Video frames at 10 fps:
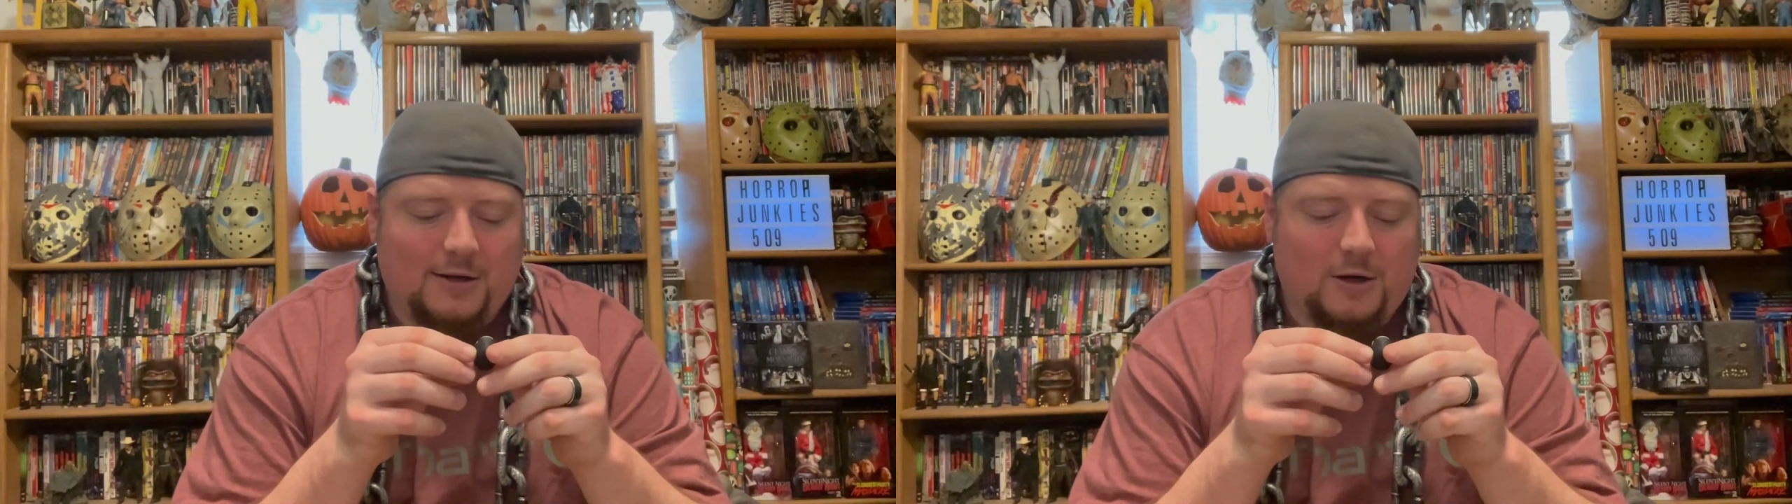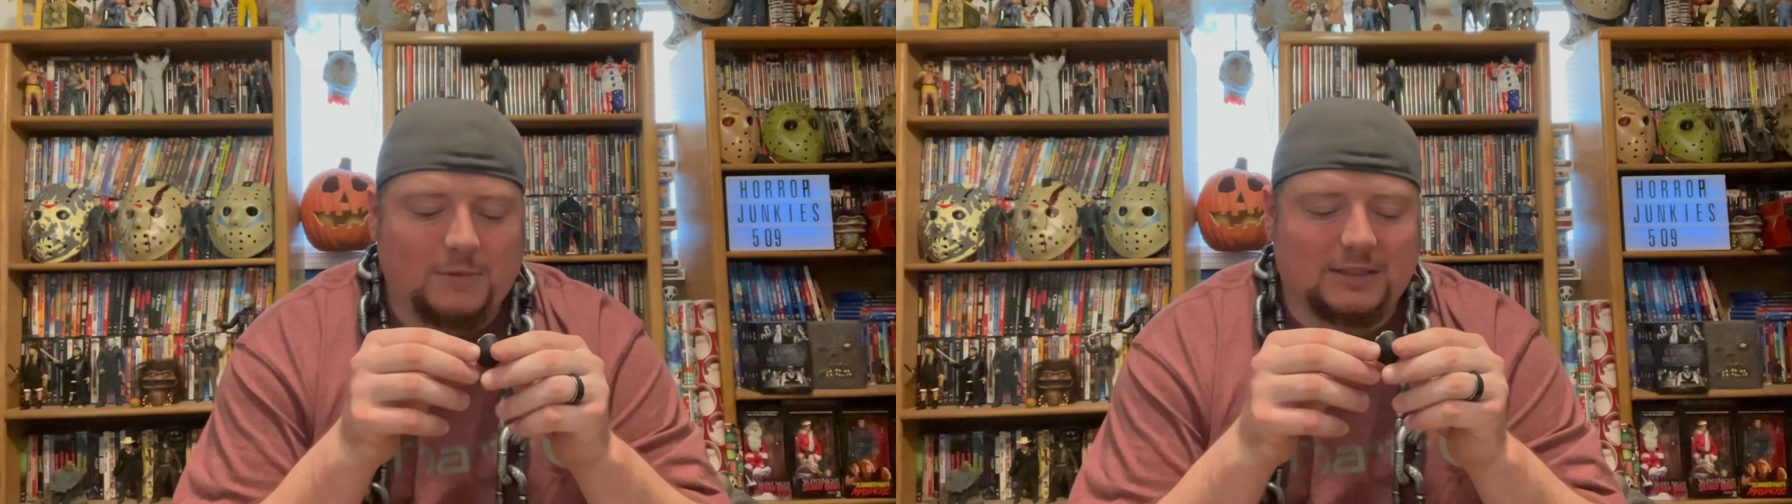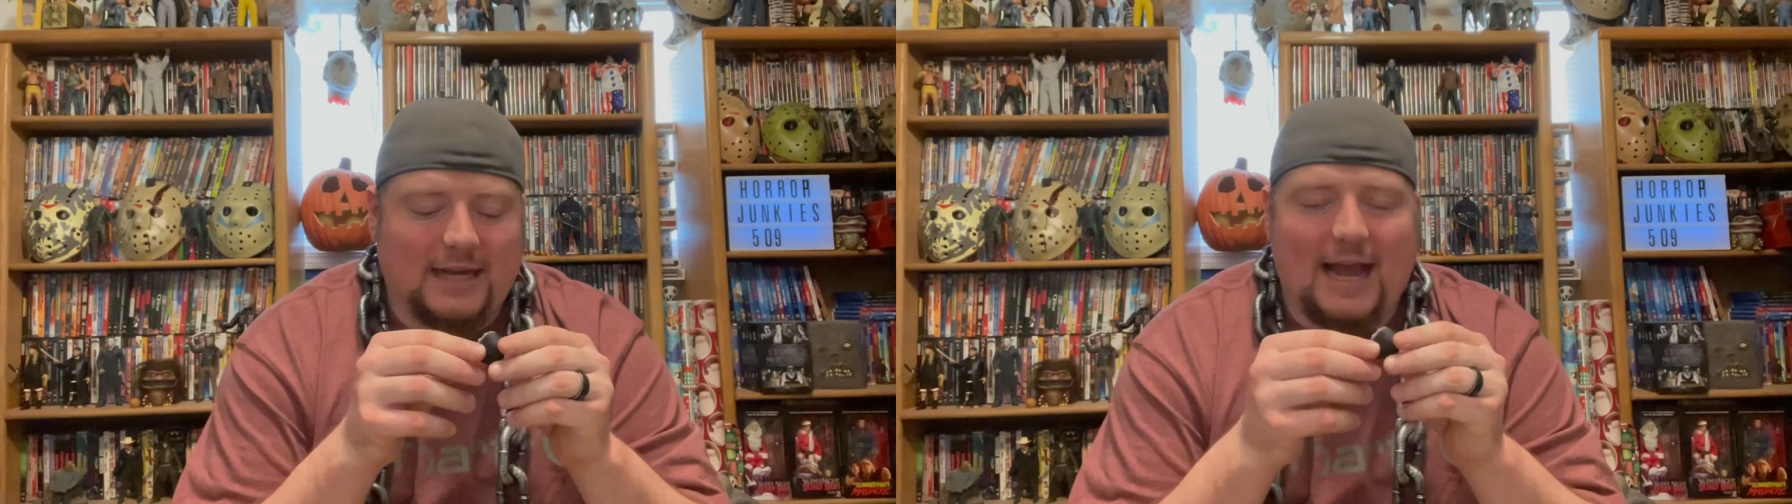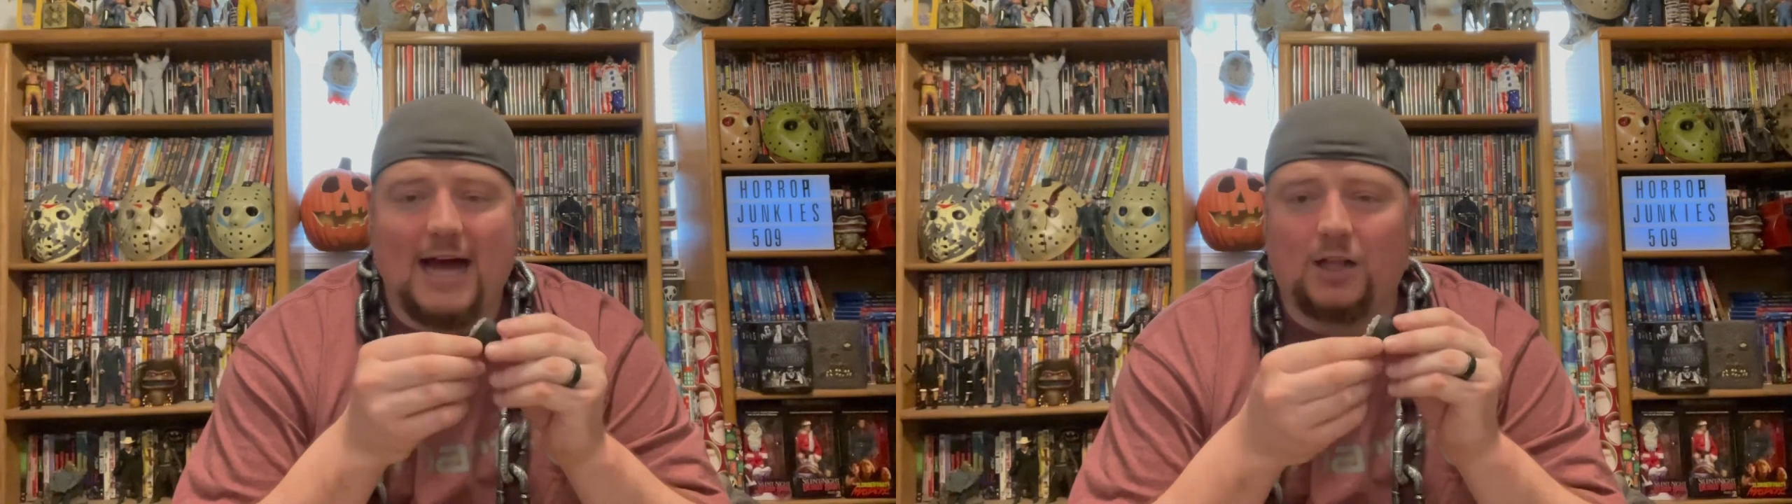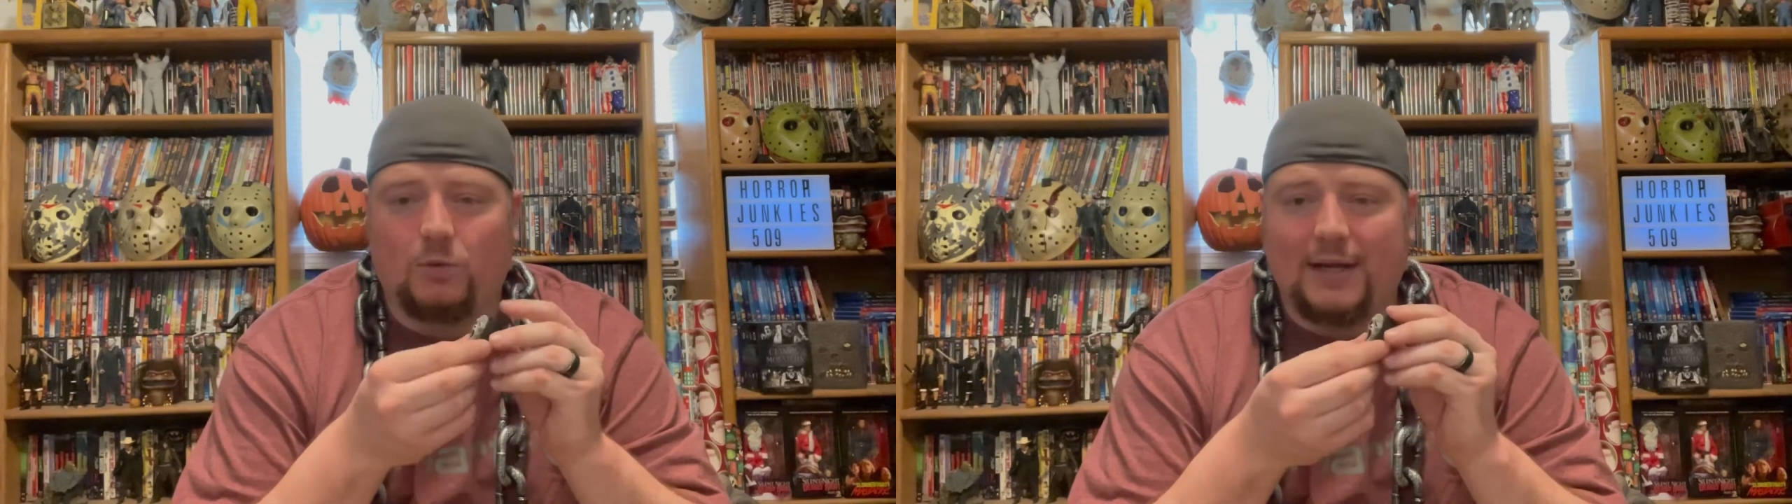almost like
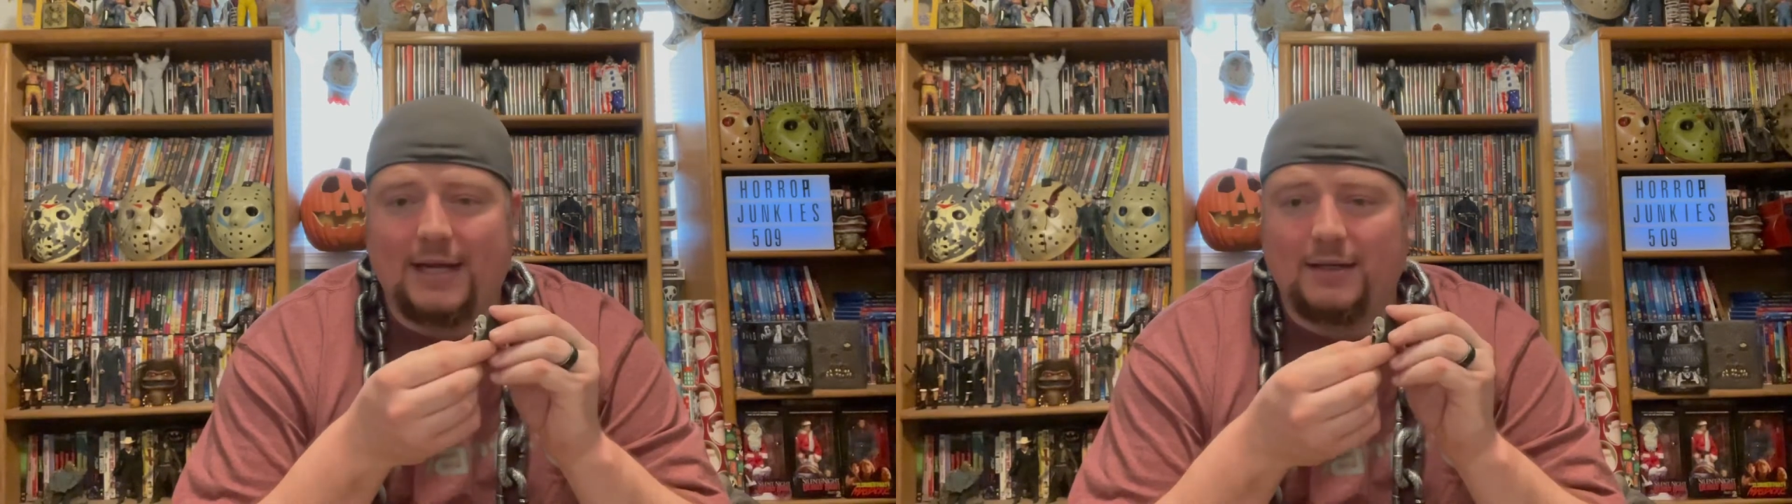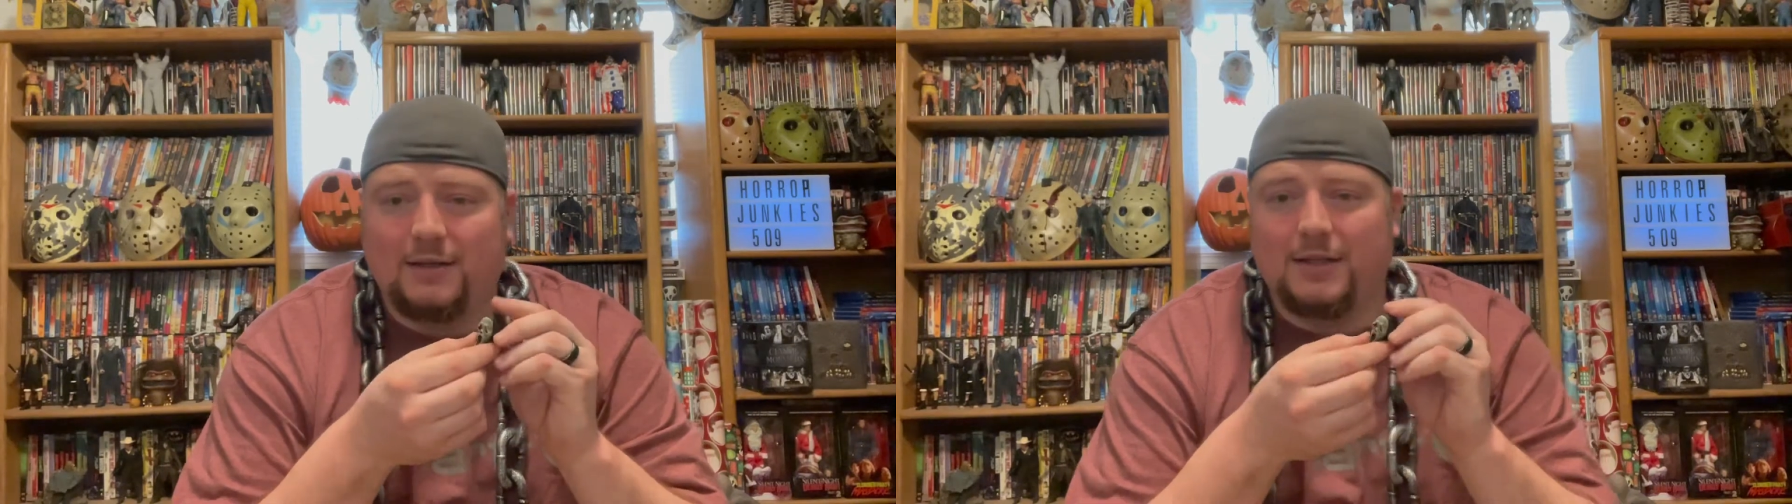Halloween,